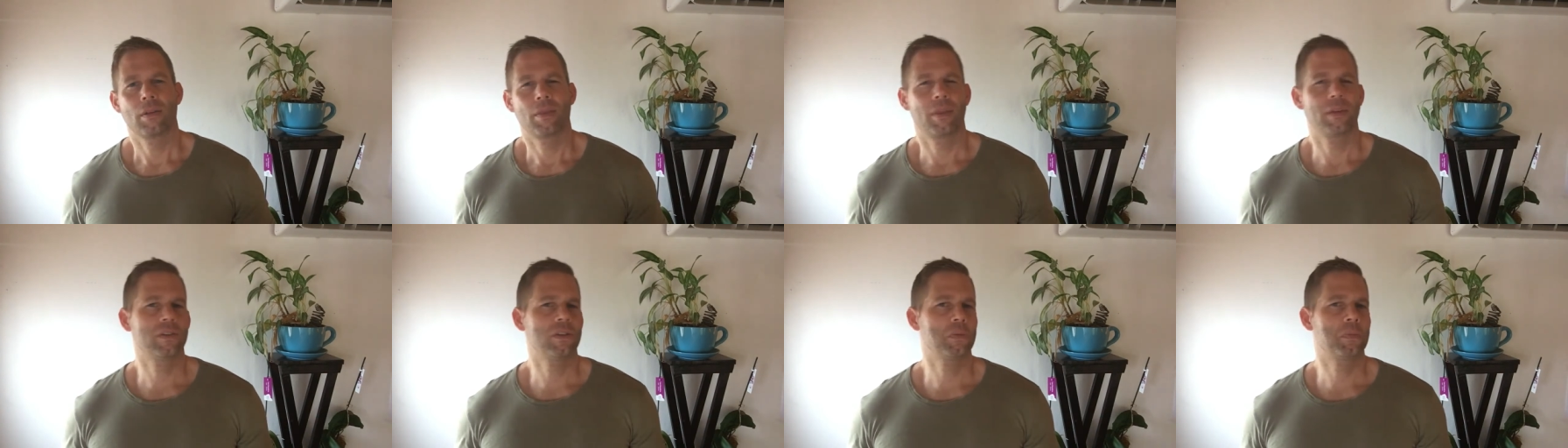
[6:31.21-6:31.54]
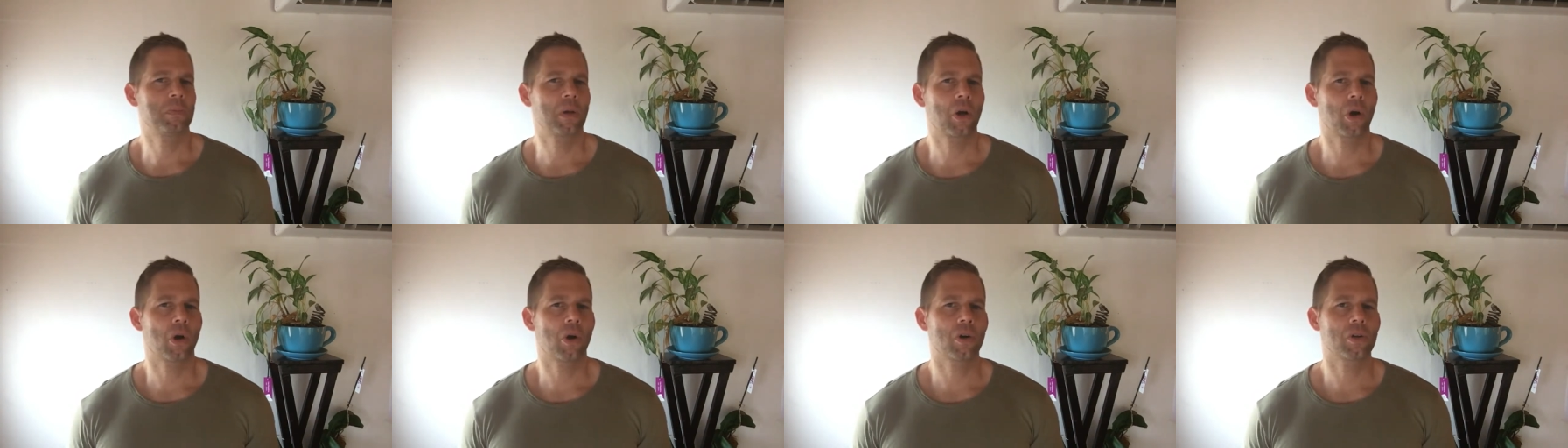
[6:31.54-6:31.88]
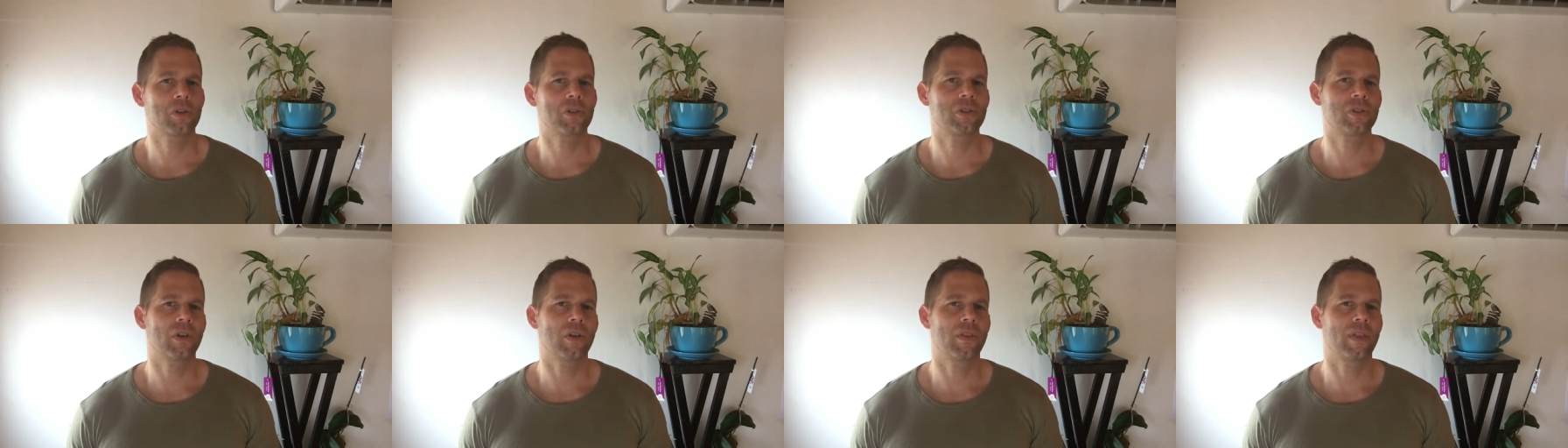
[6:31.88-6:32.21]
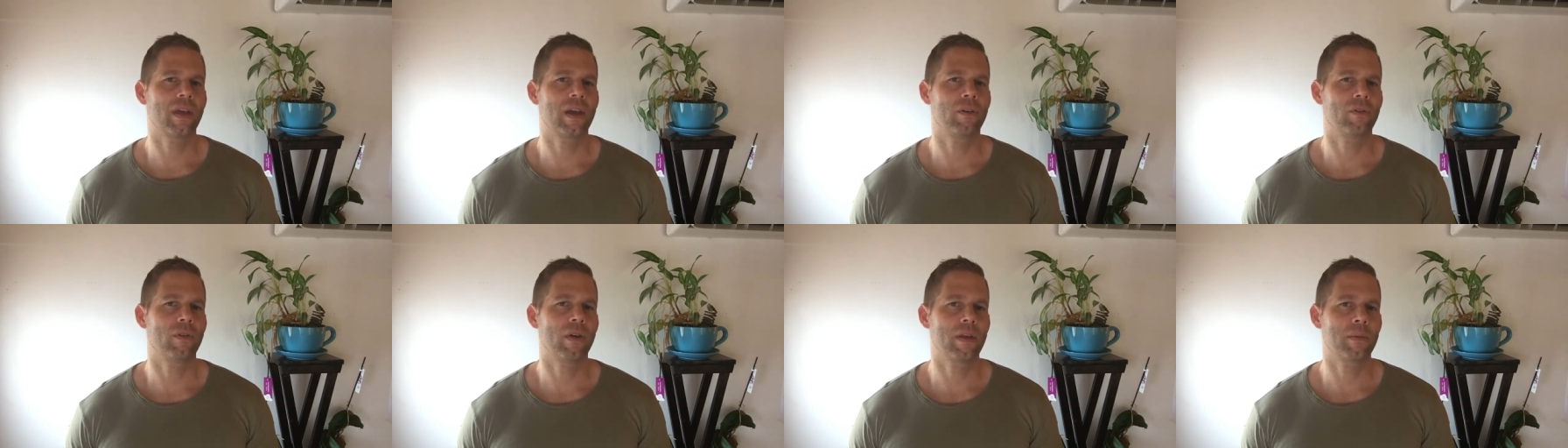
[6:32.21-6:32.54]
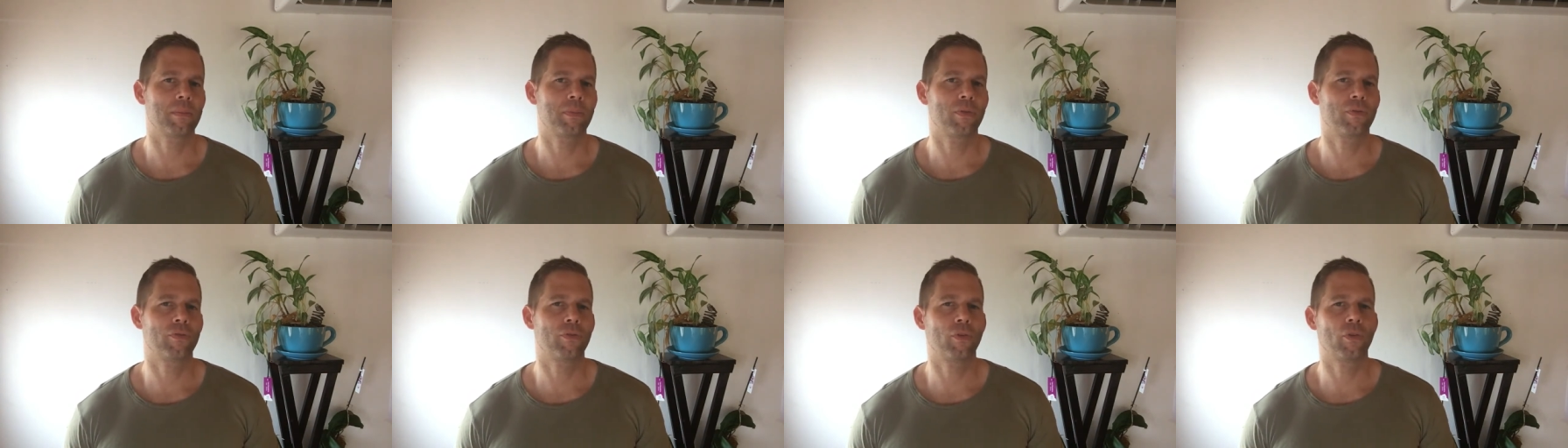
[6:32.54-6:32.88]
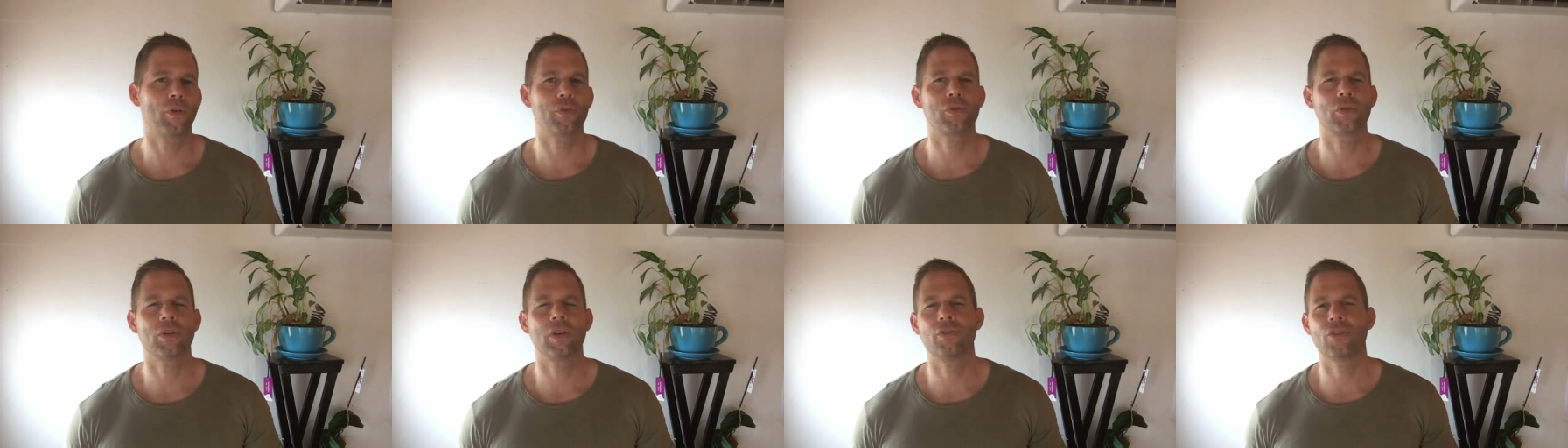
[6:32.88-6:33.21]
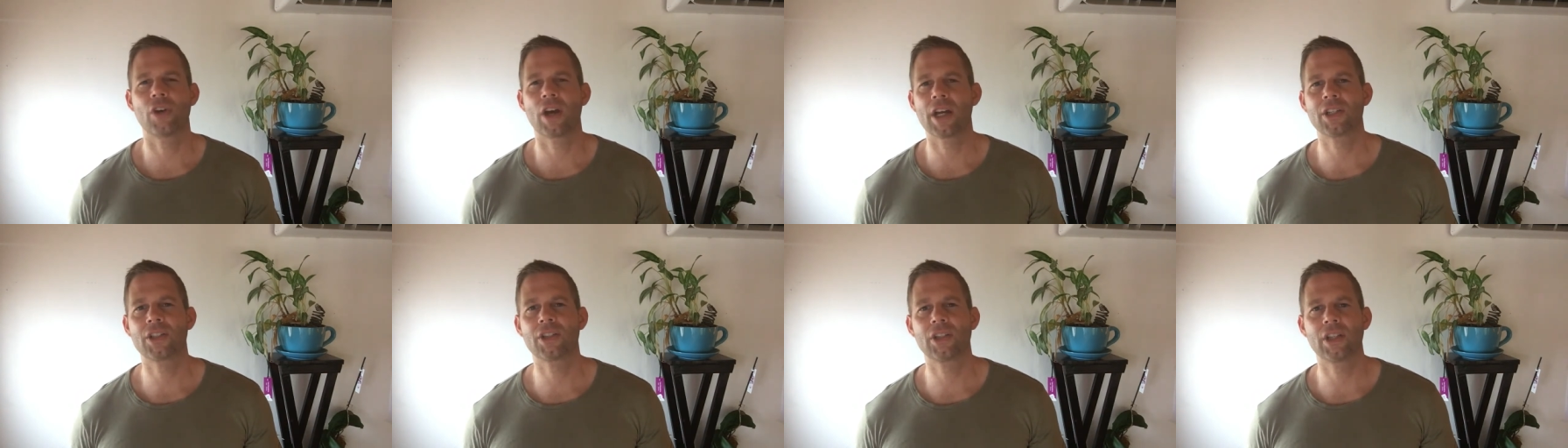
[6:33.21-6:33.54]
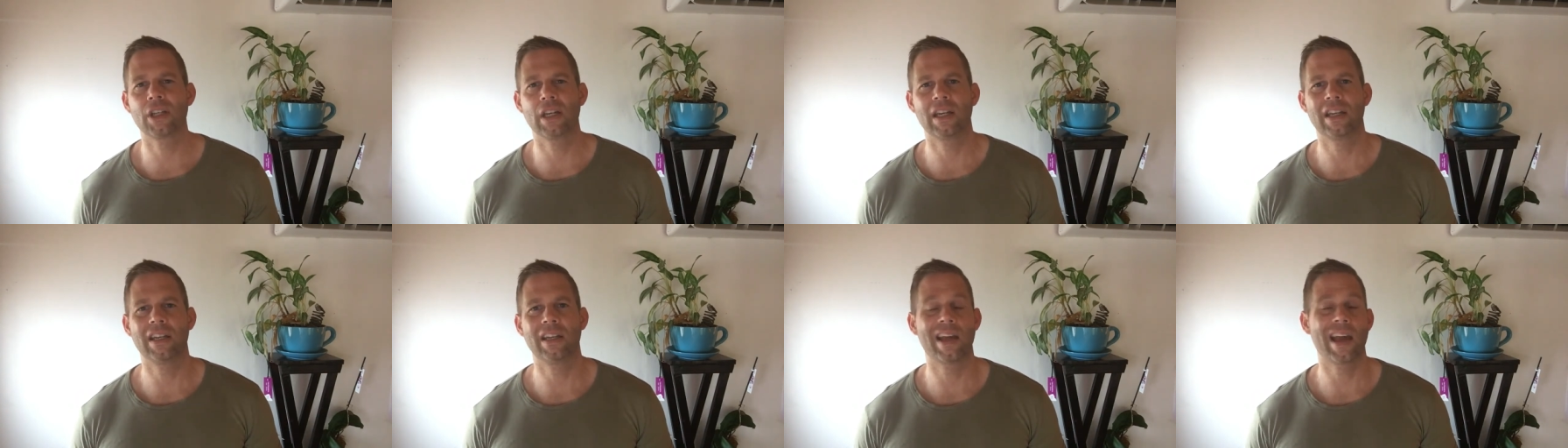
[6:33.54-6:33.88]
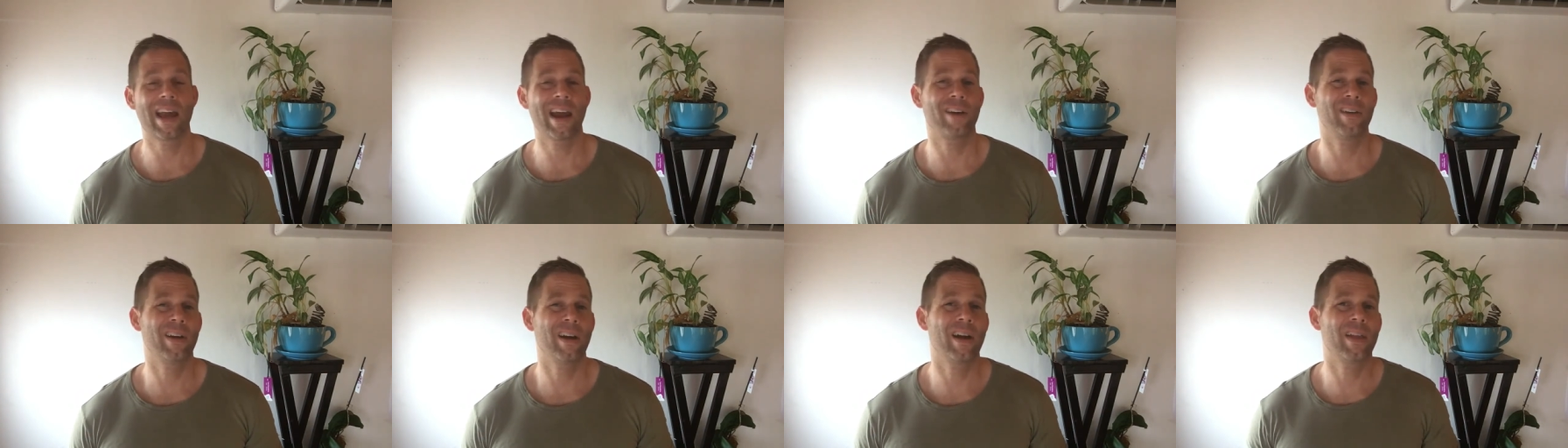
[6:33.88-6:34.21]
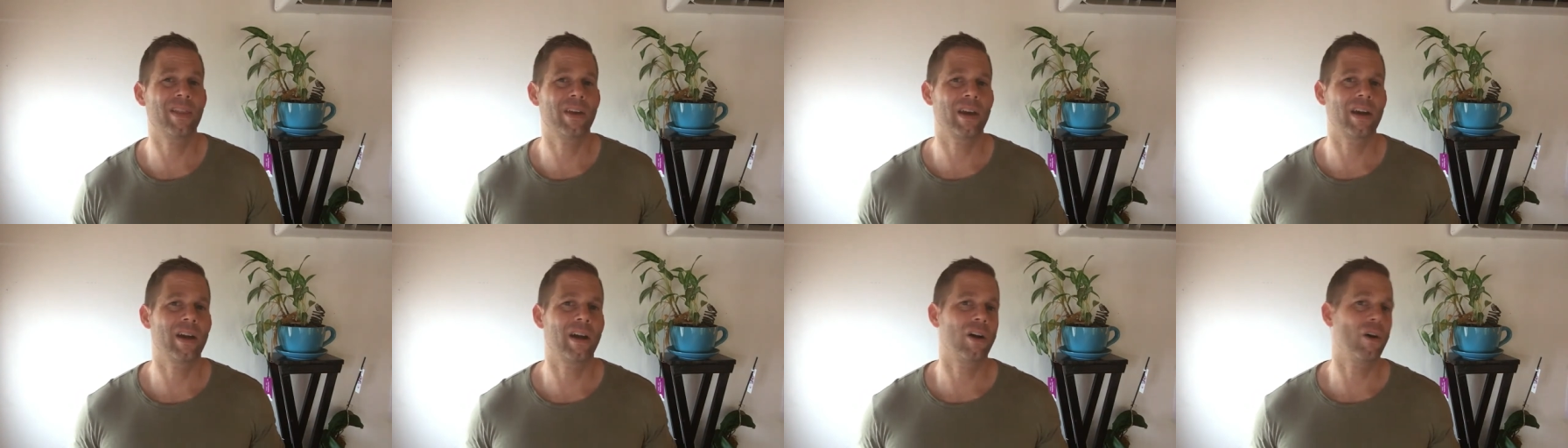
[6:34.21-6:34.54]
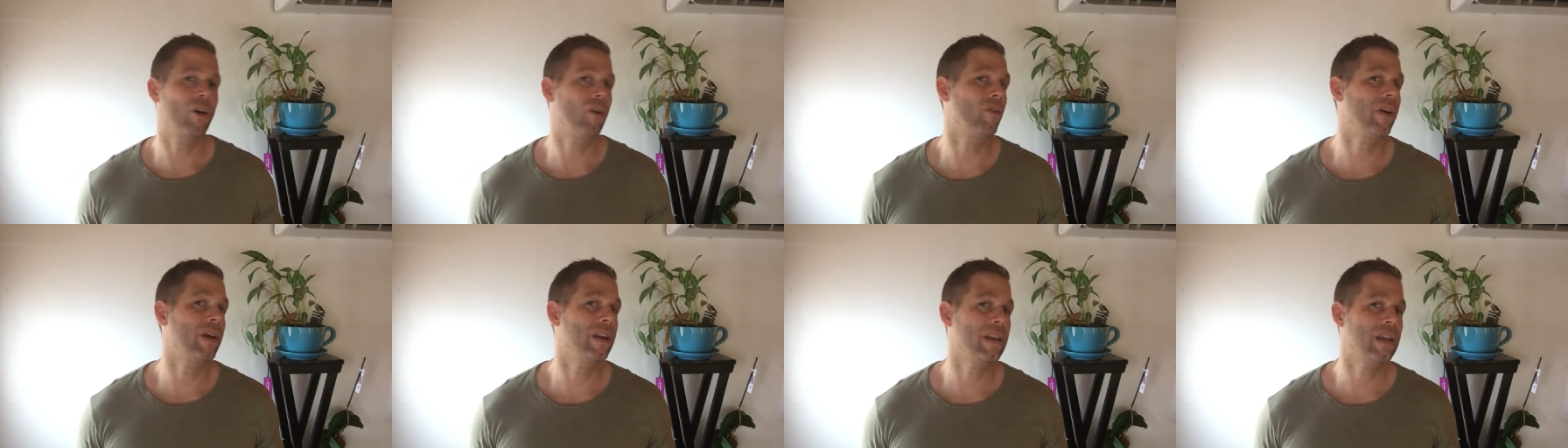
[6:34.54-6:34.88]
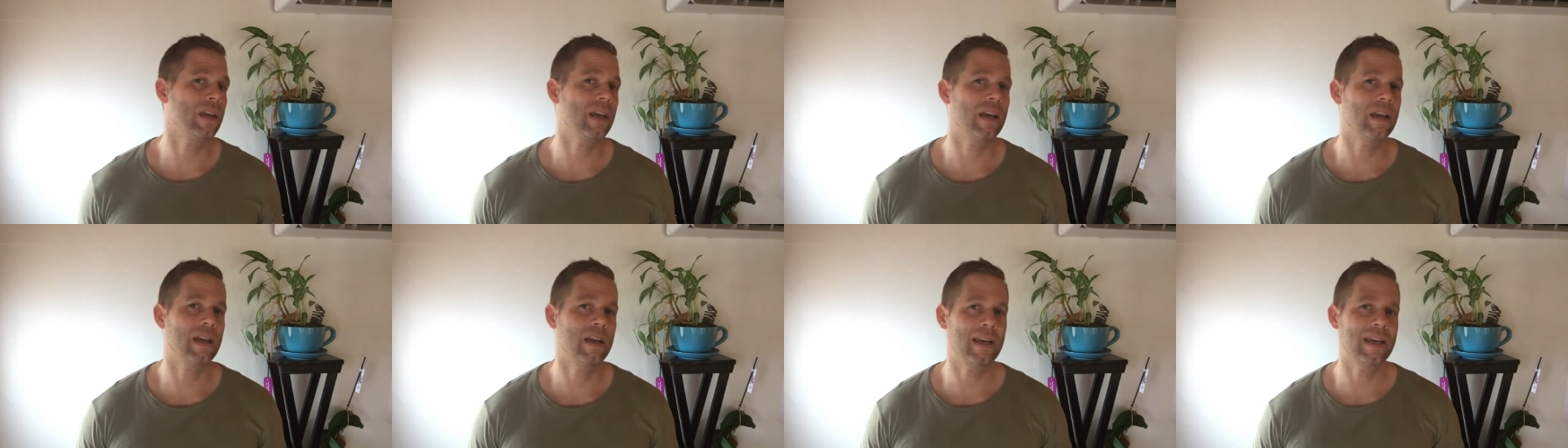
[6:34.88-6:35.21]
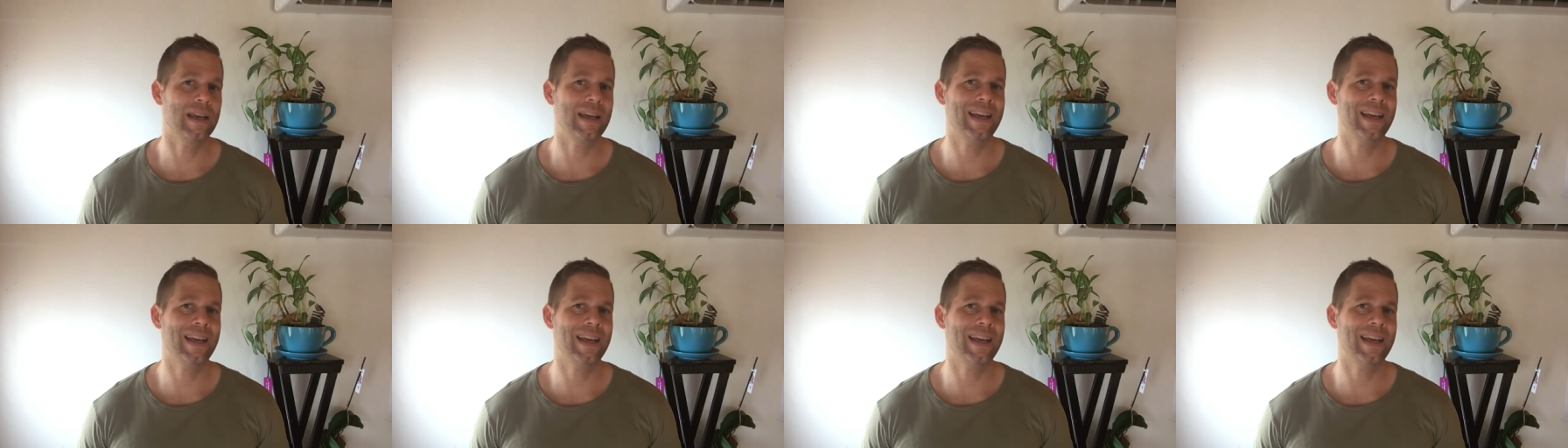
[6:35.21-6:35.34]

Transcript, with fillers: This is because they rather prefer to invest in an area they are already